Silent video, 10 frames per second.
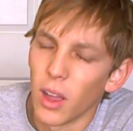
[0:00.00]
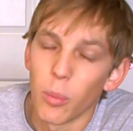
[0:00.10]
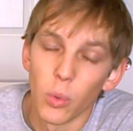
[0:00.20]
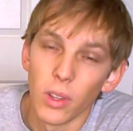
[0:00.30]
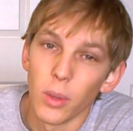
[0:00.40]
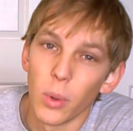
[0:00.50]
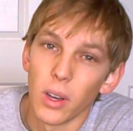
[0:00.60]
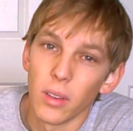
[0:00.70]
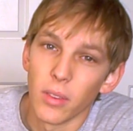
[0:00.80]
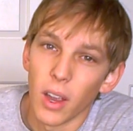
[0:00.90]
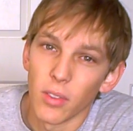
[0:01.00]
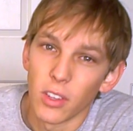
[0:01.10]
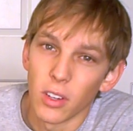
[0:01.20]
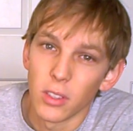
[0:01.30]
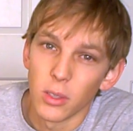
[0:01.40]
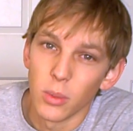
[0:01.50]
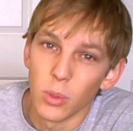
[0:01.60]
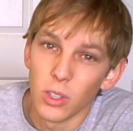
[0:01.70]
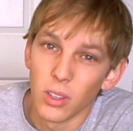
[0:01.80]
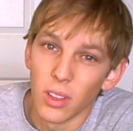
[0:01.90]
I'm really waiting for Avatar 2
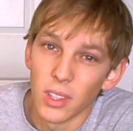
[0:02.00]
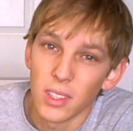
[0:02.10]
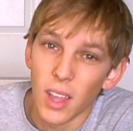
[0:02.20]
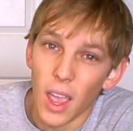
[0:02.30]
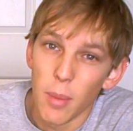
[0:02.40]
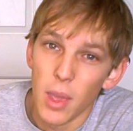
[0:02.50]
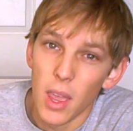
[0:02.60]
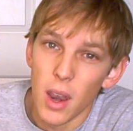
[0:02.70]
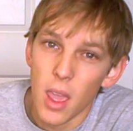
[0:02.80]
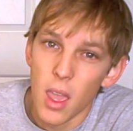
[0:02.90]
Return to the Skymen.